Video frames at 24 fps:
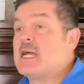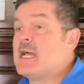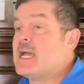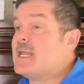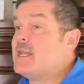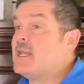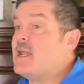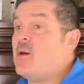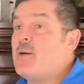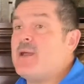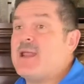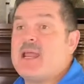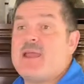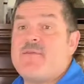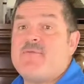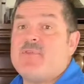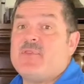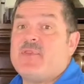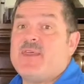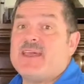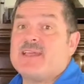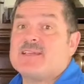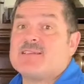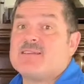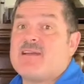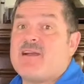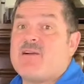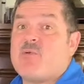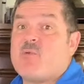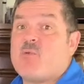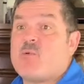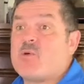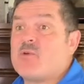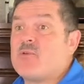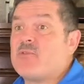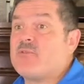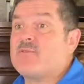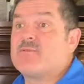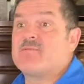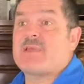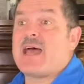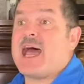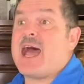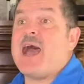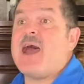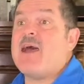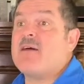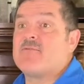No, and everything's not worth
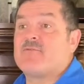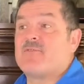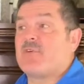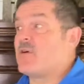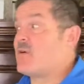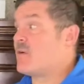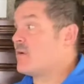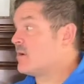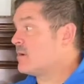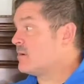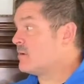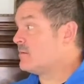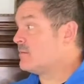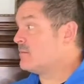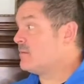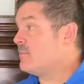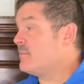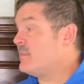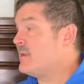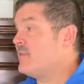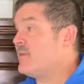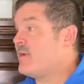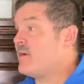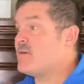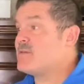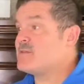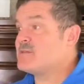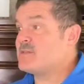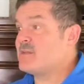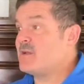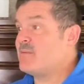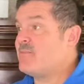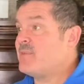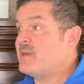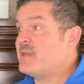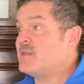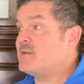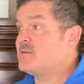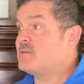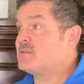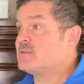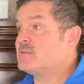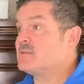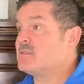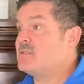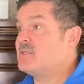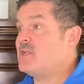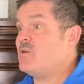dying for. I mean, there are some
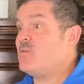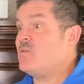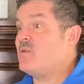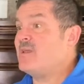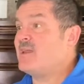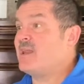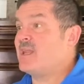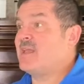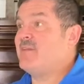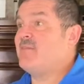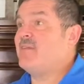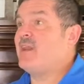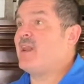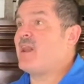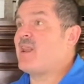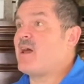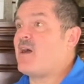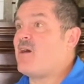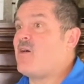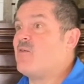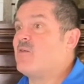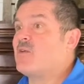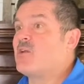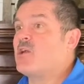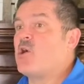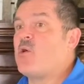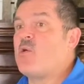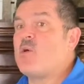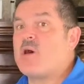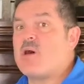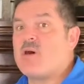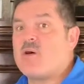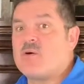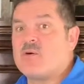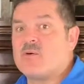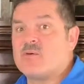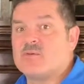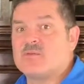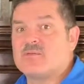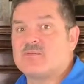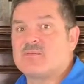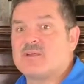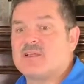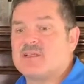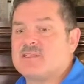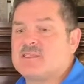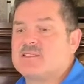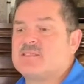hills, you know what, leave it alone and go on.
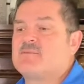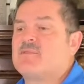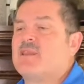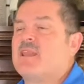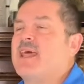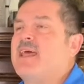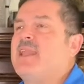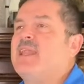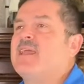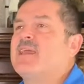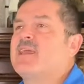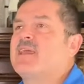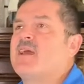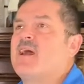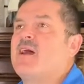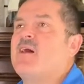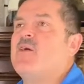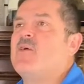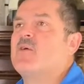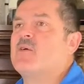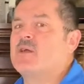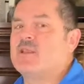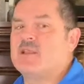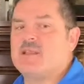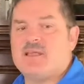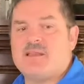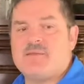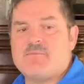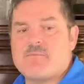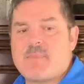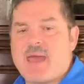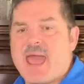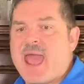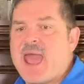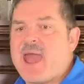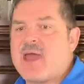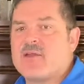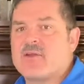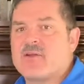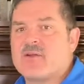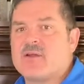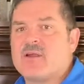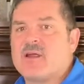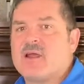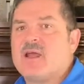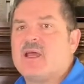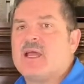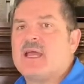And just let it go. It doesn't matter,
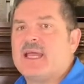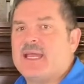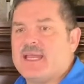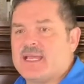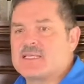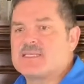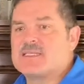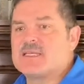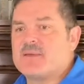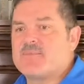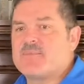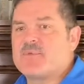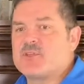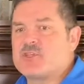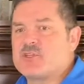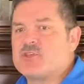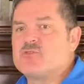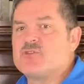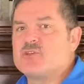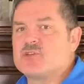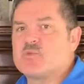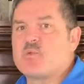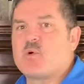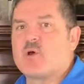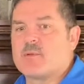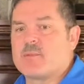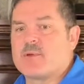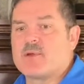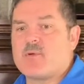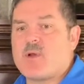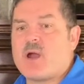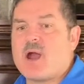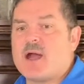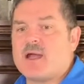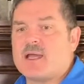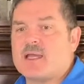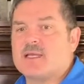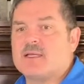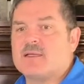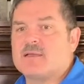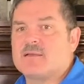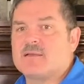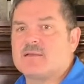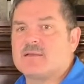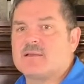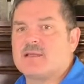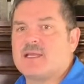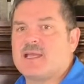except that you just want to be right.
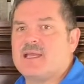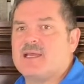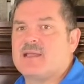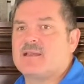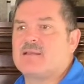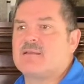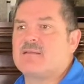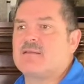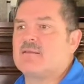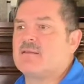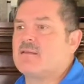And